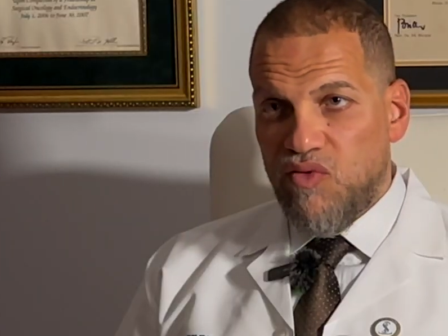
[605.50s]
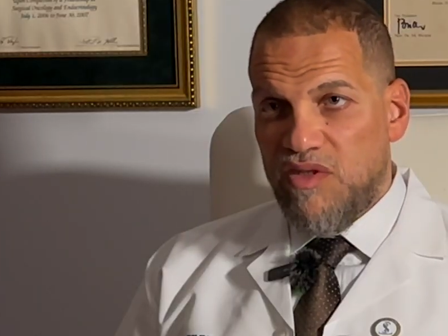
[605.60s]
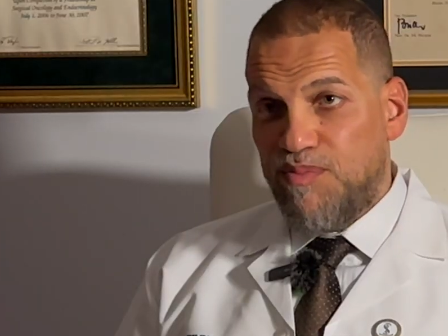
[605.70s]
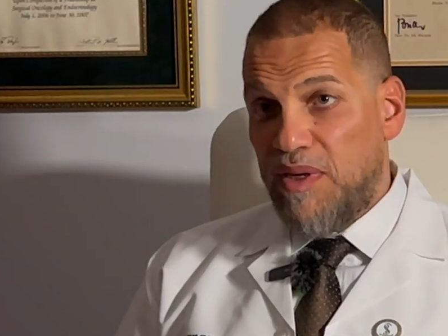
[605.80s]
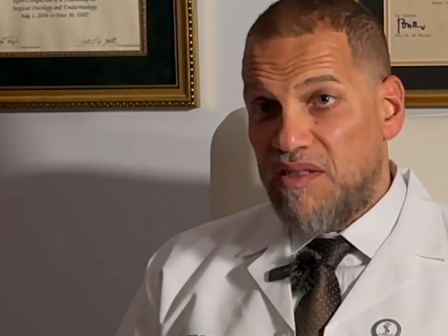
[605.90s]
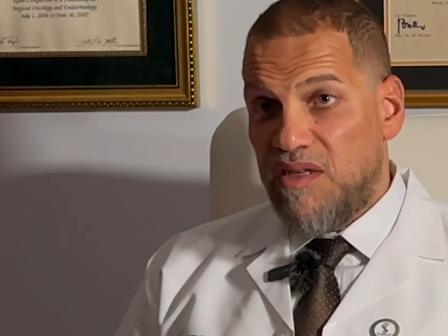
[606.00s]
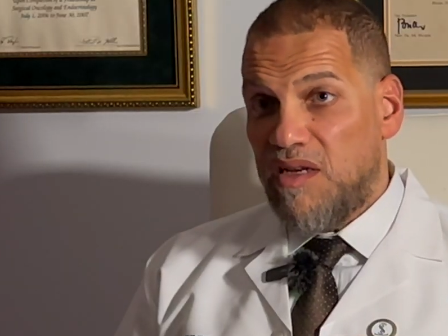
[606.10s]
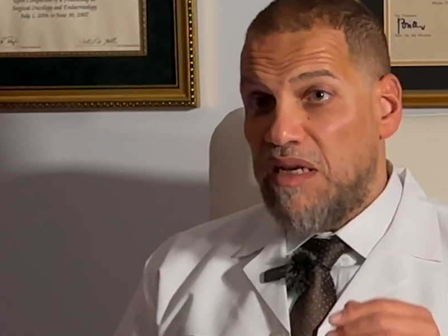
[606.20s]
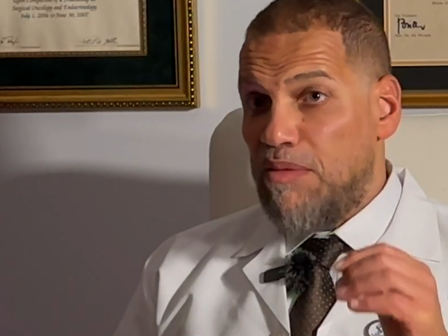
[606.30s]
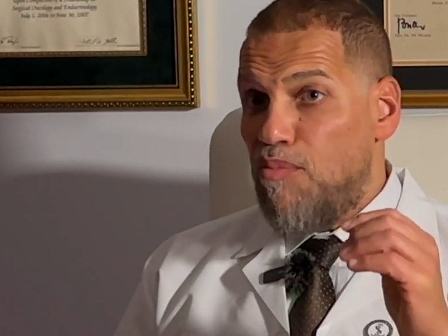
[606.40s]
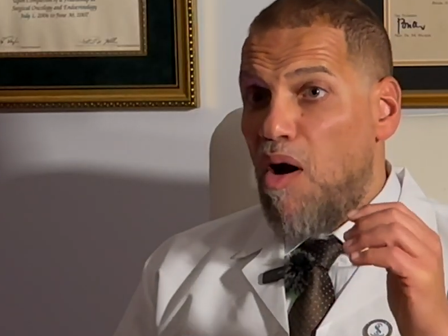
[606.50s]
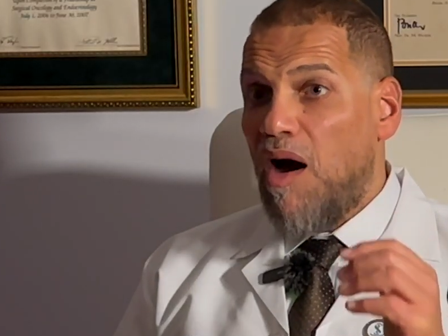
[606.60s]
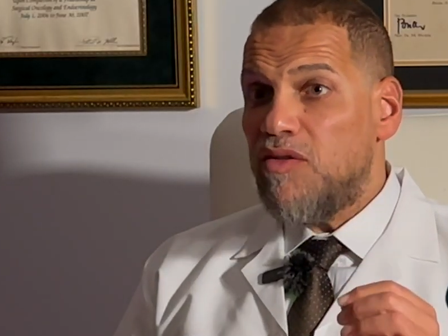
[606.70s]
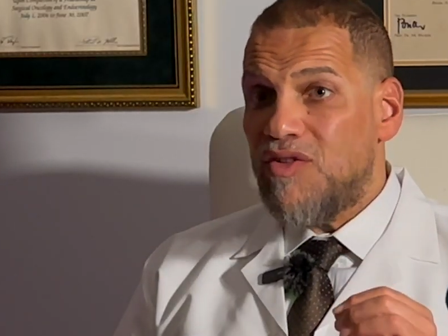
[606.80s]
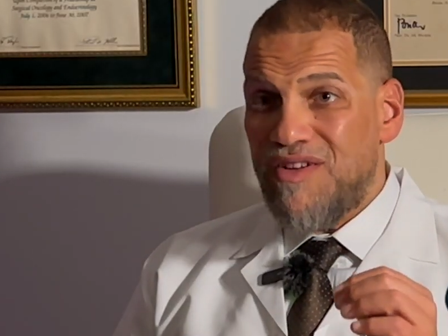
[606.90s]
which basically
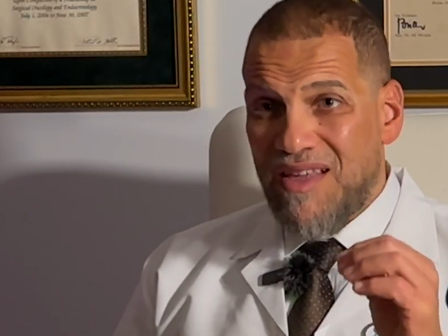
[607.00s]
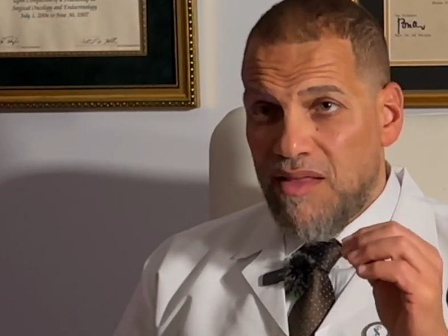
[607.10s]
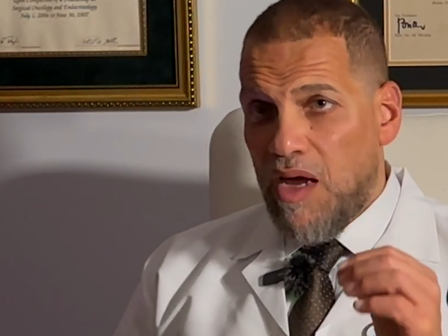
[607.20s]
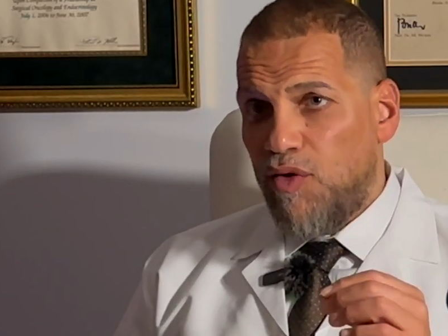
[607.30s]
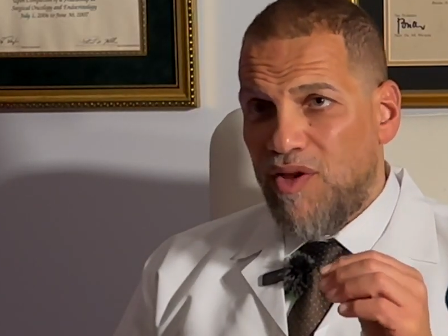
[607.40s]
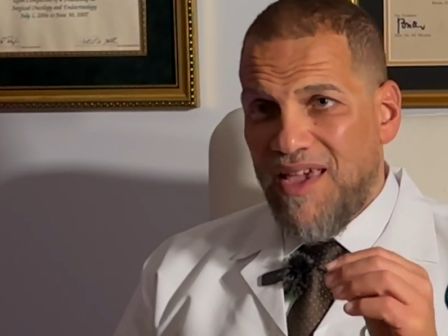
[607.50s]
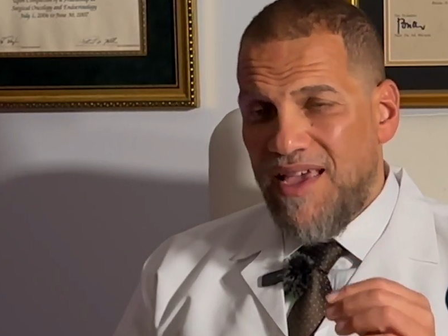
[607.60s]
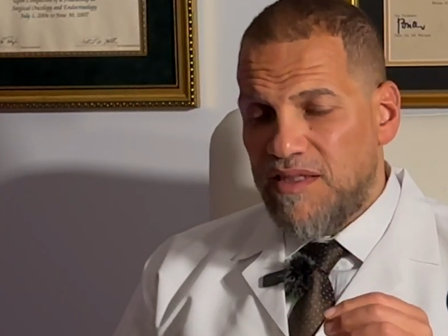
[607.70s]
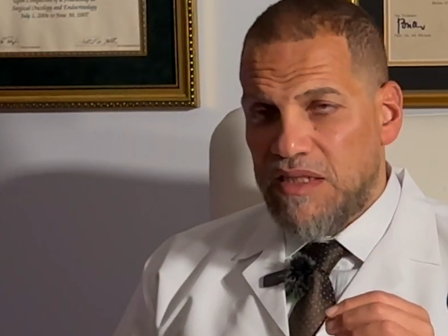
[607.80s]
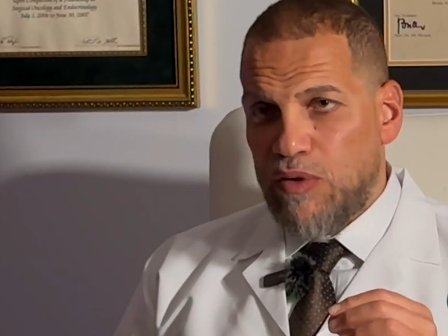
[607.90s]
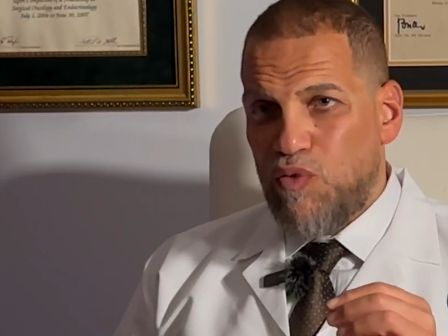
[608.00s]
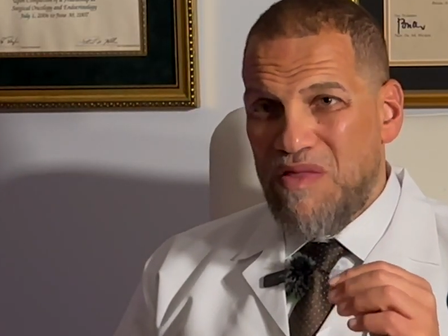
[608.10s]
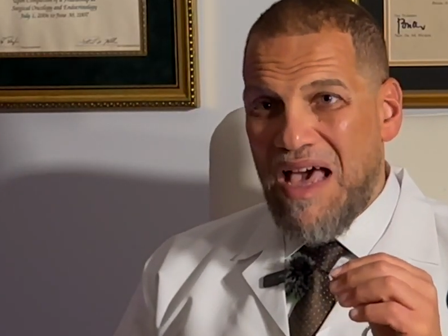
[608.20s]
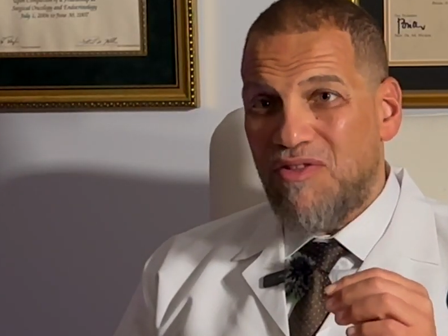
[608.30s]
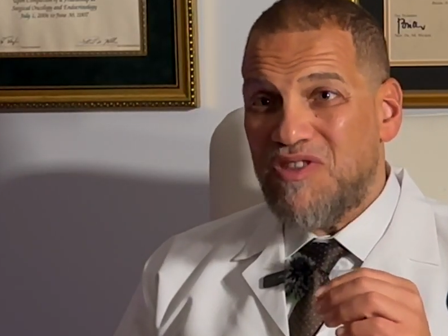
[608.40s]
monitoring thyroid cancer
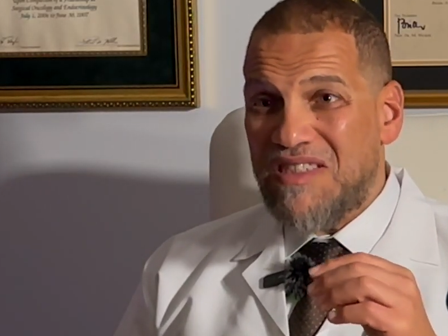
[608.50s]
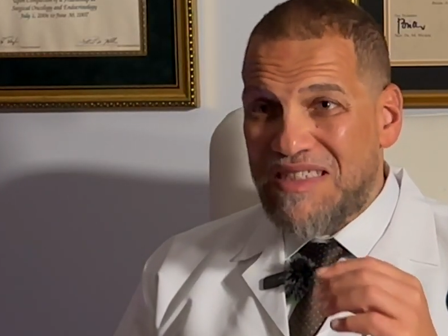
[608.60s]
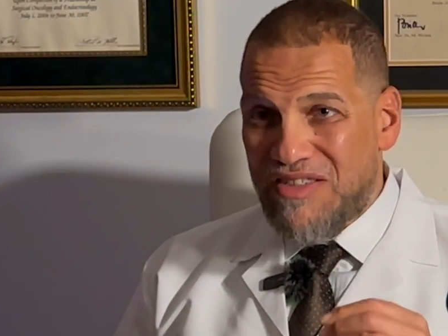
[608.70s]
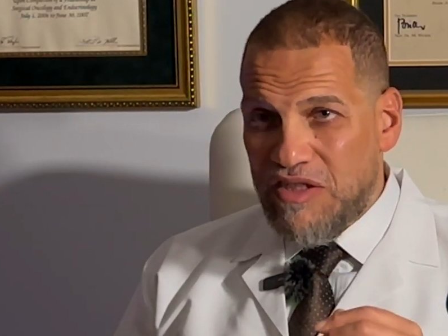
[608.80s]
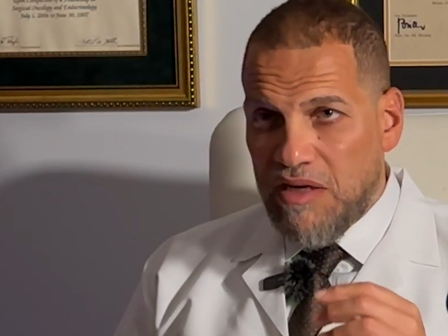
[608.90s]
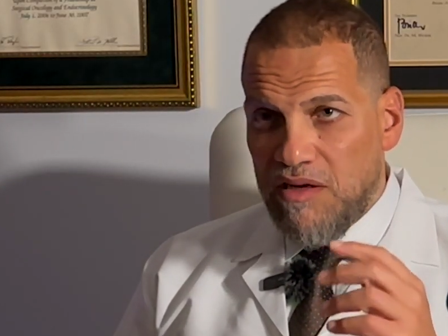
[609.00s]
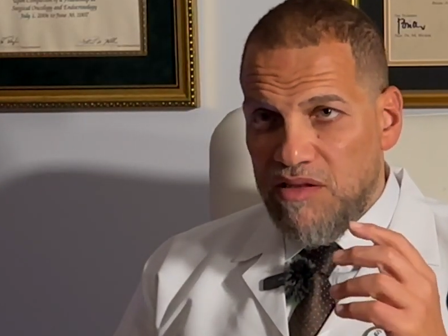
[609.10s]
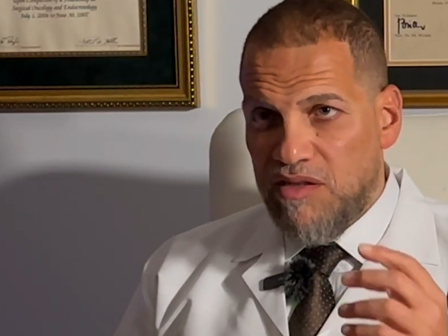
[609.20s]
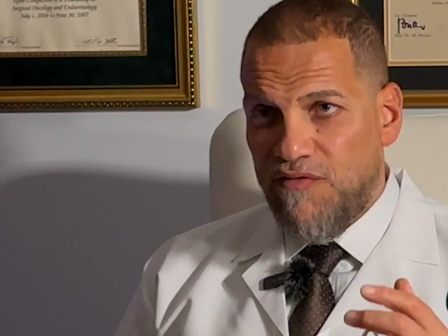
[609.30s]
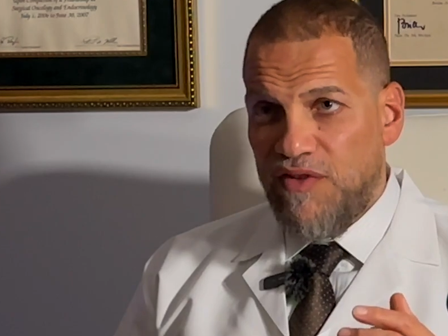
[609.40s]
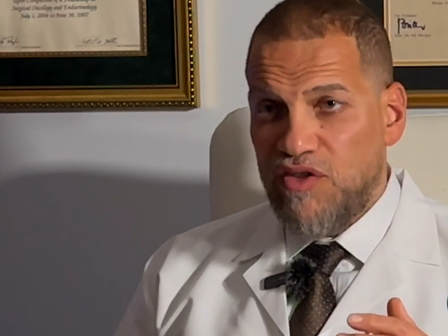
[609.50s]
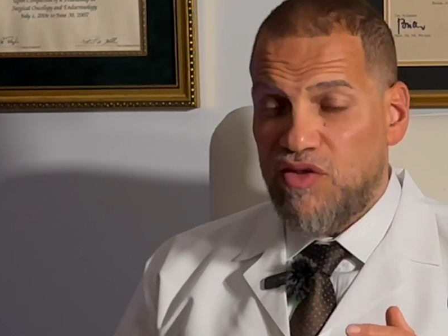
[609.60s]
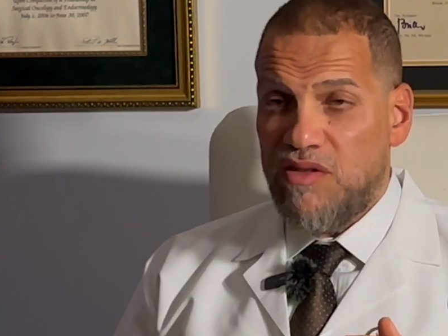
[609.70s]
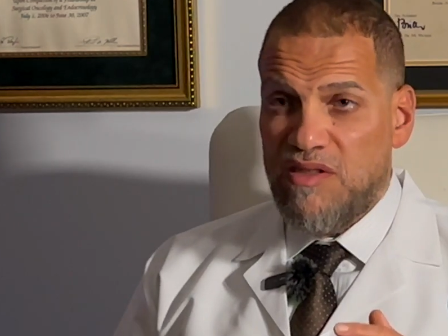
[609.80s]
without surgical intervention,